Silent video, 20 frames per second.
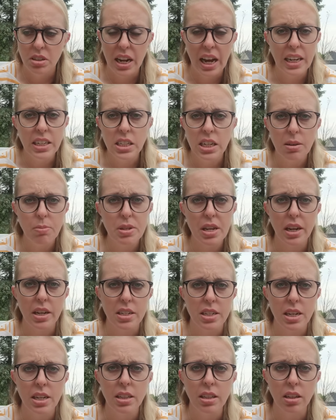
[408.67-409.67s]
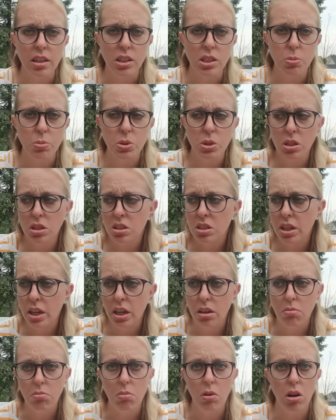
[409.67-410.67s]
9 times out of 10, the customer's going to
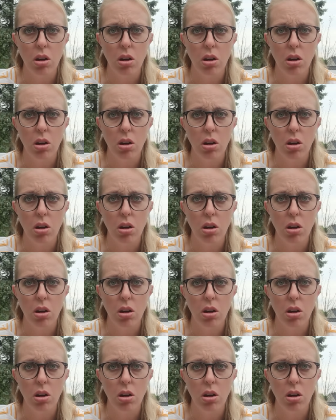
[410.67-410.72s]
say,